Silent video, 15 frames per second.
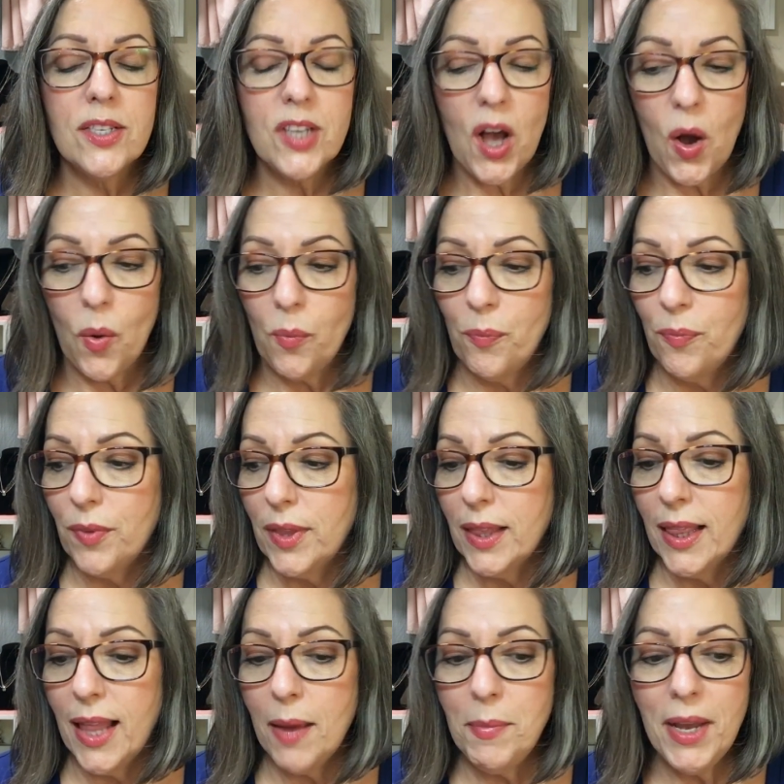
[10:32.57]
So
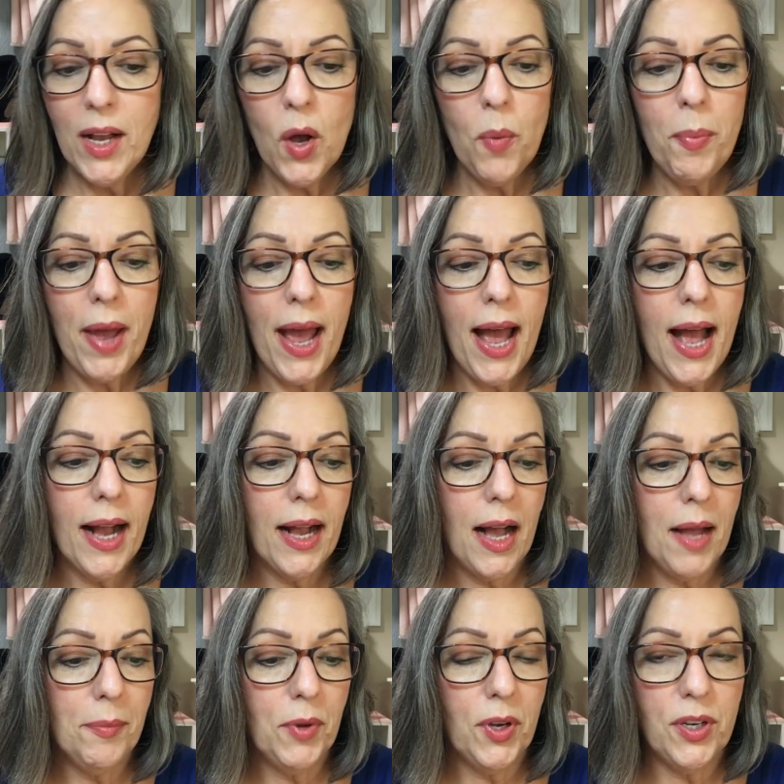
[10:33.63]
let me go back.
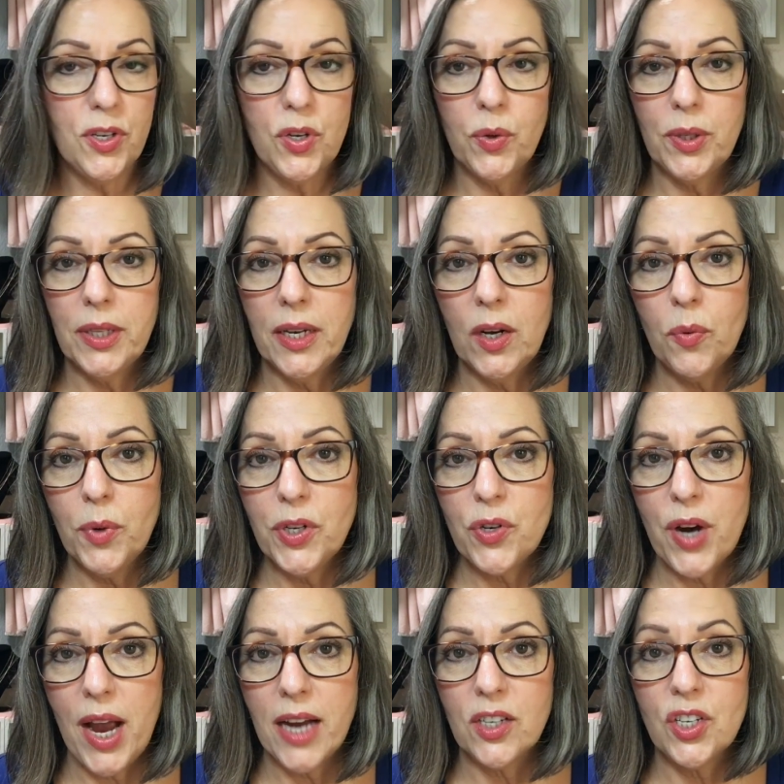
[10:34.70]
I'm going to do a little
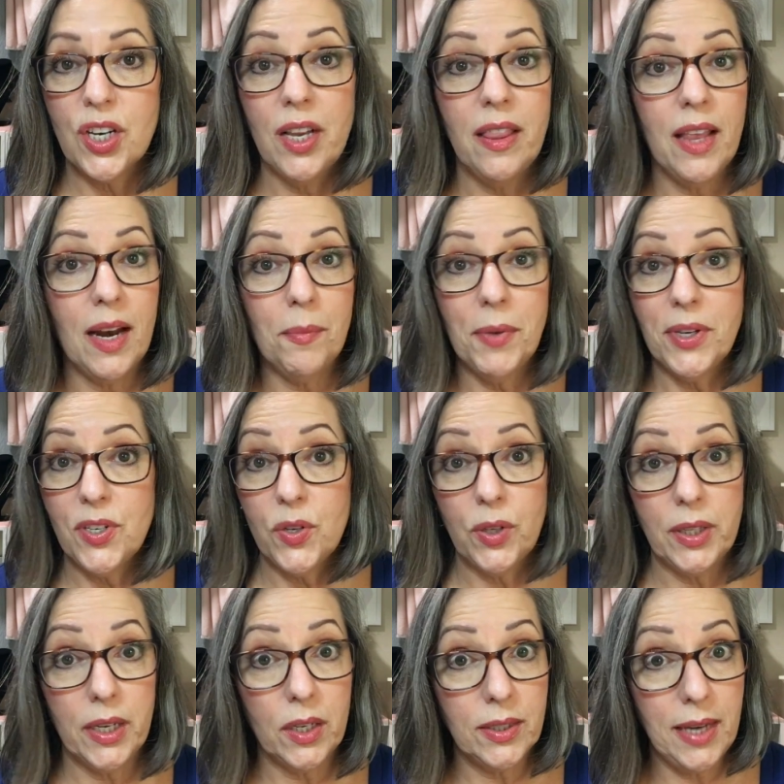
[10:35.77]
retraction and then I'm going to do
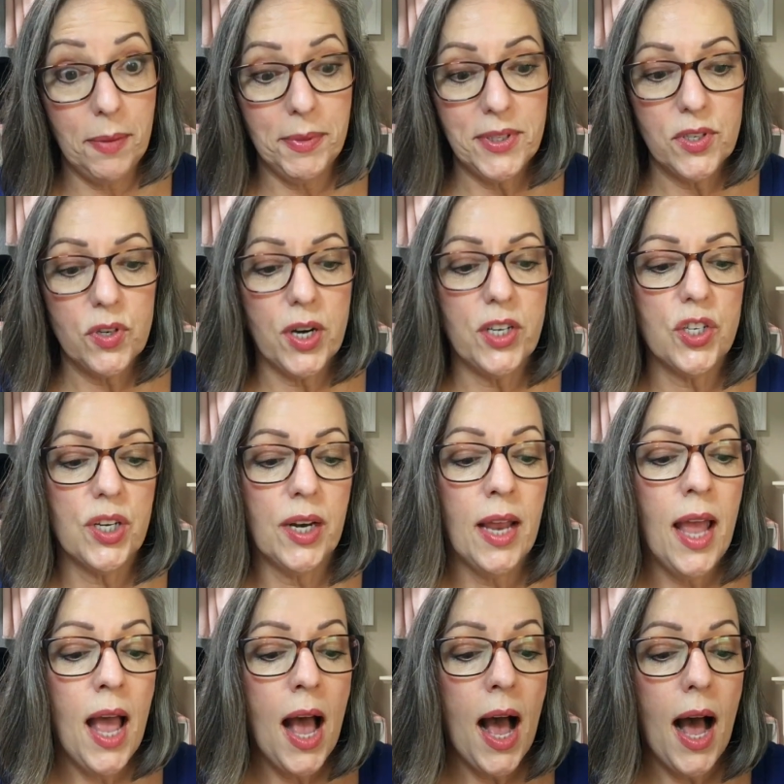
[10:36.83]
a little demonstration.
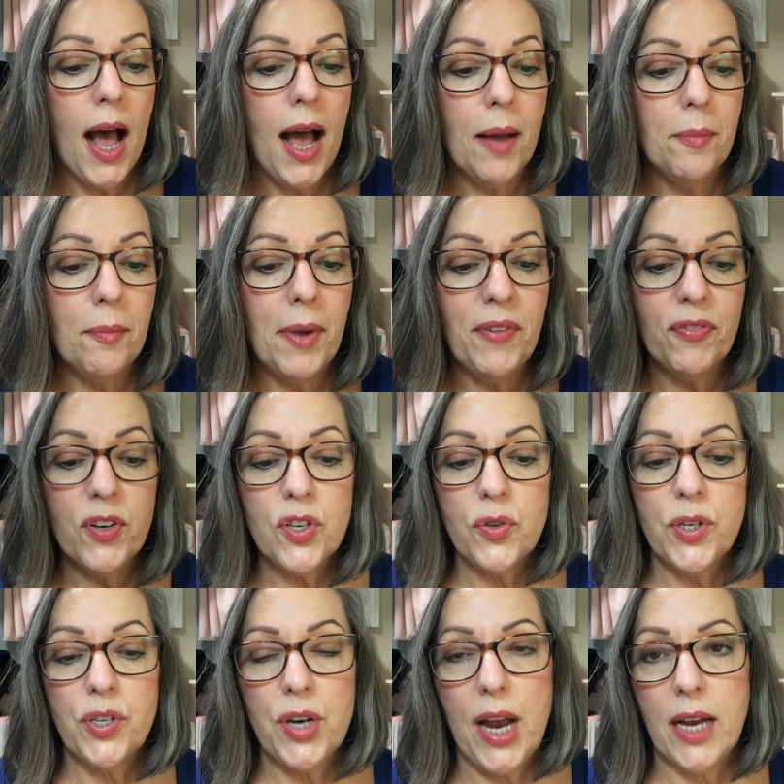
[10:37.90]
Um, my first
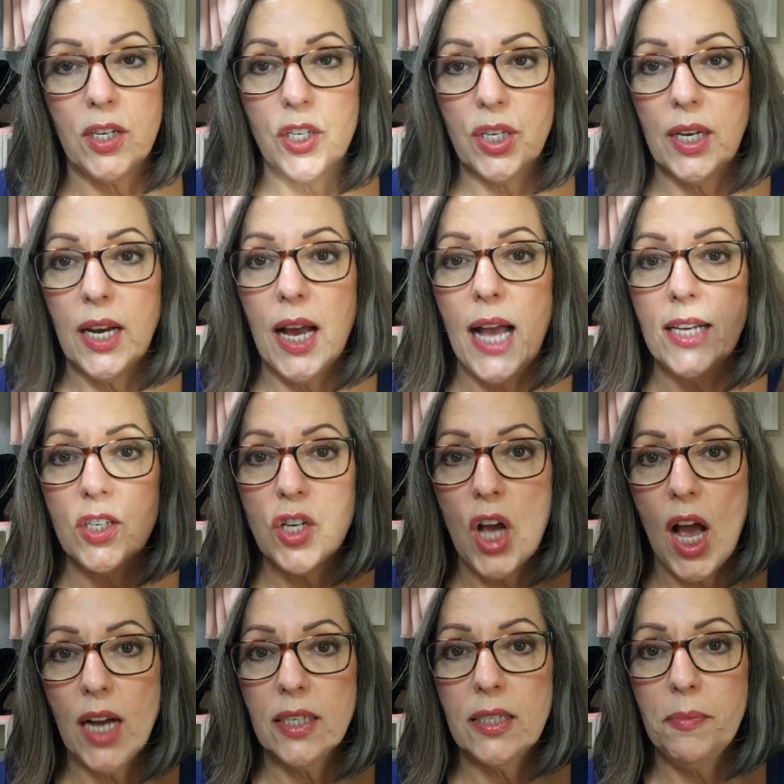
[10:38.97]
retraction, I
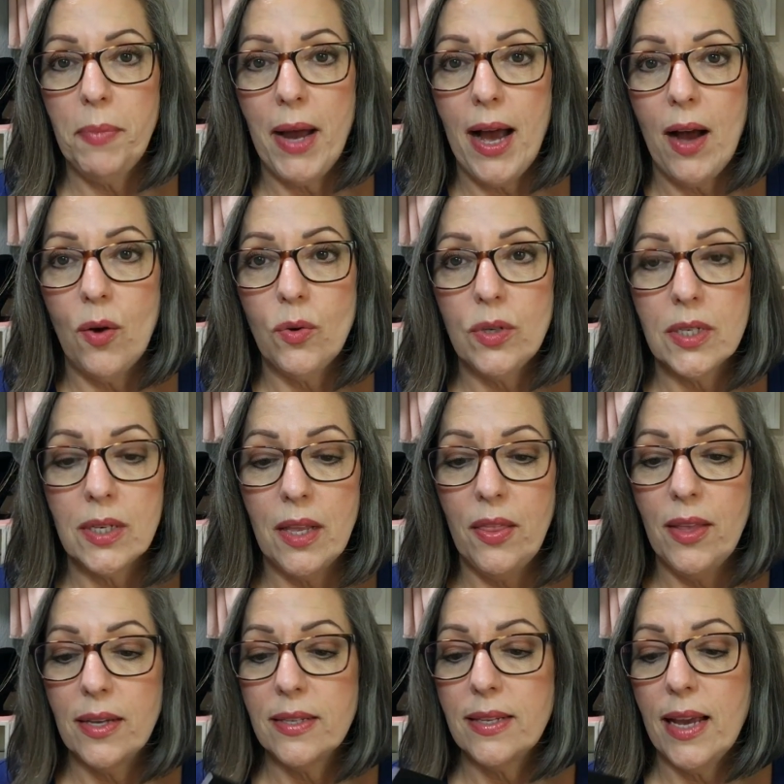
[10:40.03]
talked about
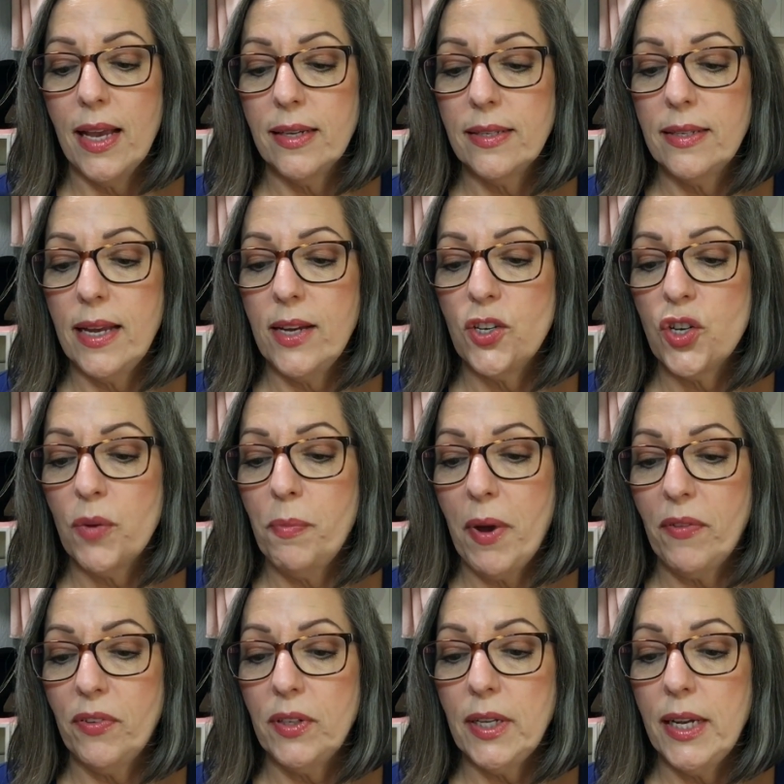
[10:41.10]
this Anastasia
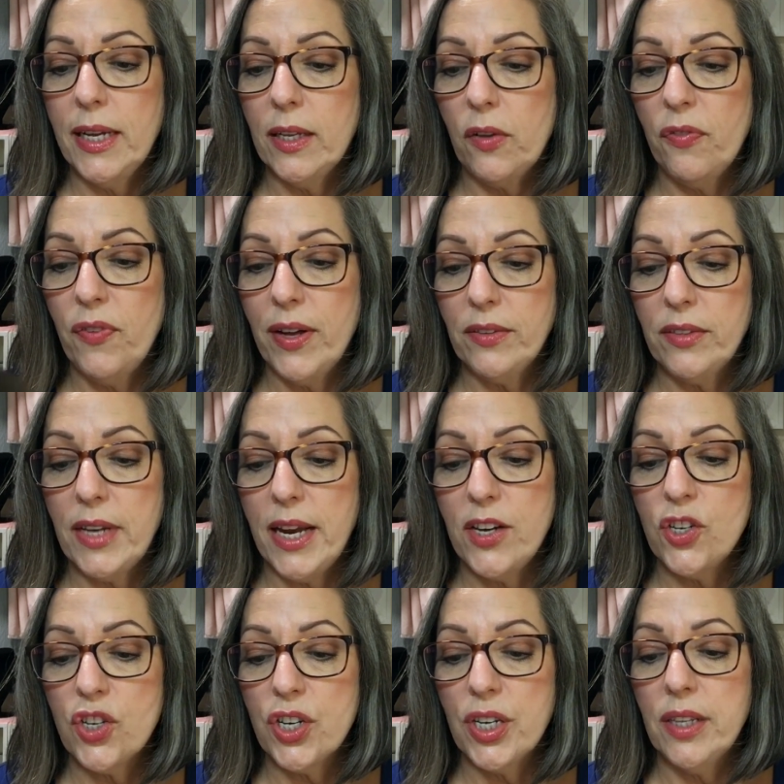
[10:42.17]
Beverly Hill
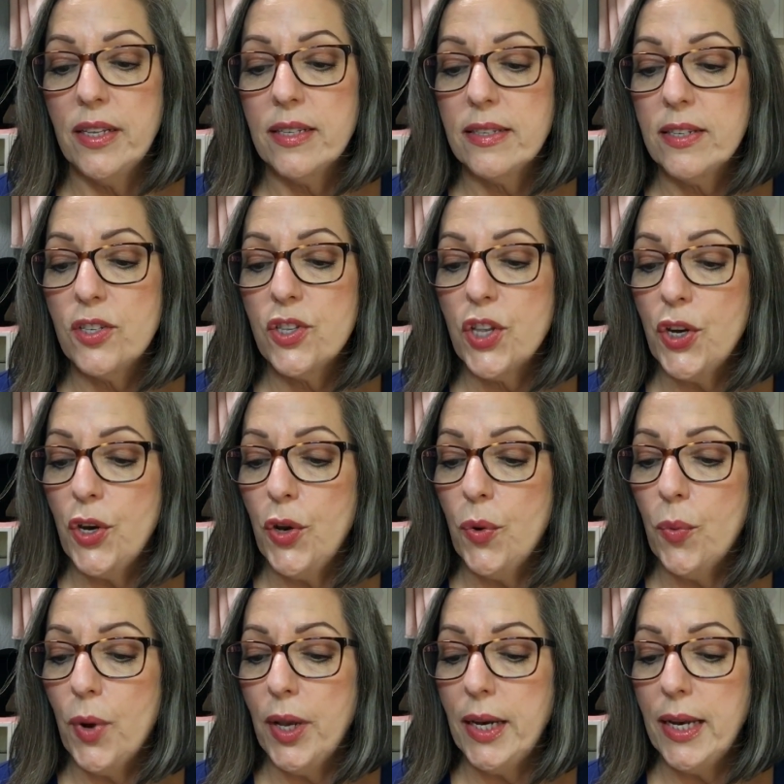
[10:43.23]
Foundation. This is the new
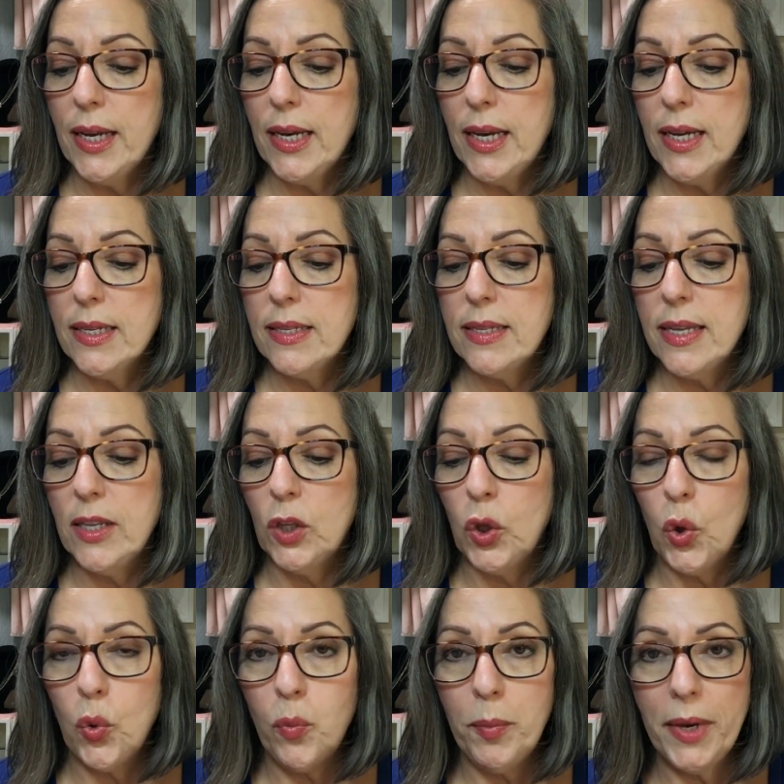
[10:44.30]
one. It is the
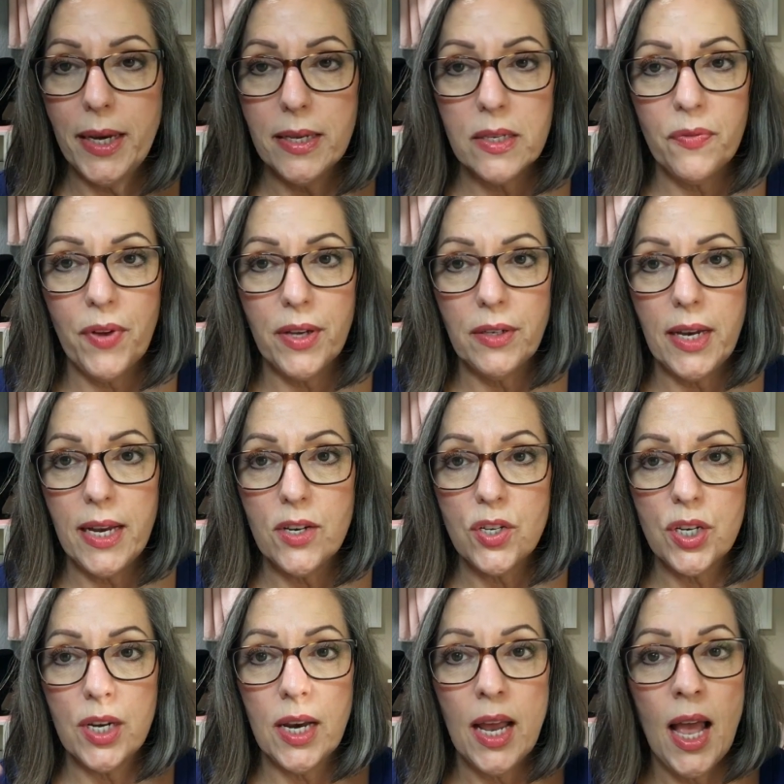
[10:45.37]
Luminous
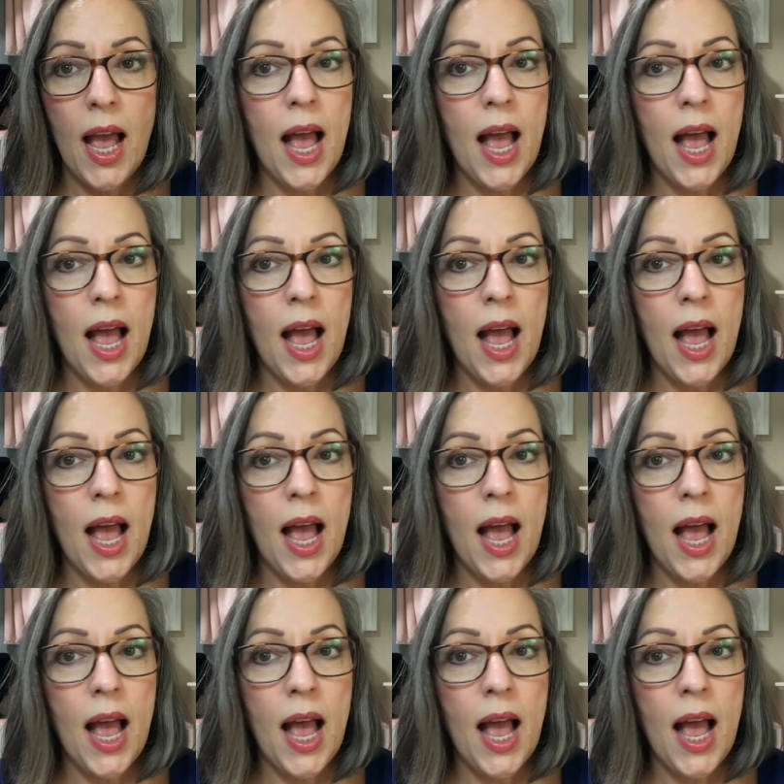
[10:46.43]
Foundation.